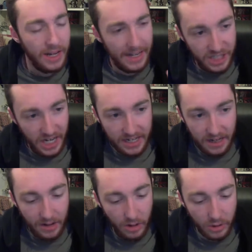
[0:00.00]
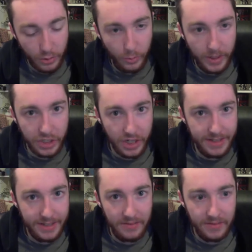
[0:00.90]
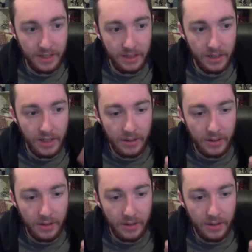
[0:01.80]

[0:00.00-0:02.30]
And check out our twitch.tv.